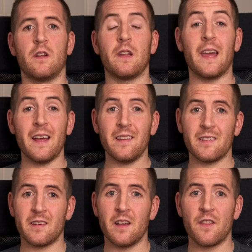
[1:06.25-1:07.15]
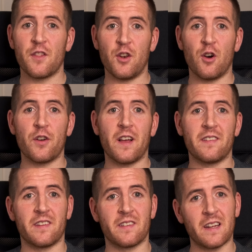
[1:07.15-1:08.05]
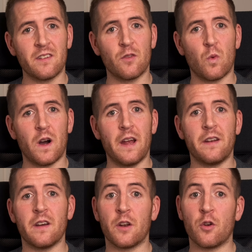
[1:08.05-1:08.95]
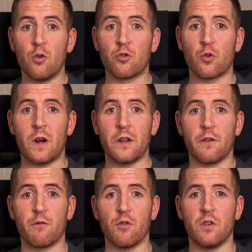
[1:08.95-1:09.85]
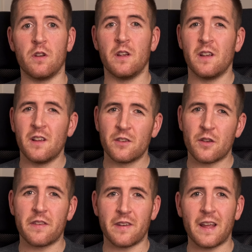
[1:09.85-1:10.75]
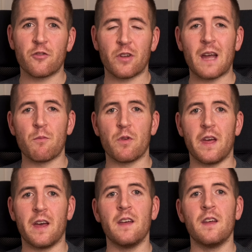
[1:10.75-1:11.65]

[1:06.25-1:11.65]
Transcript: Yes, the Nord has a standard wide and an ultra wide on the front, so there's an extra camera there,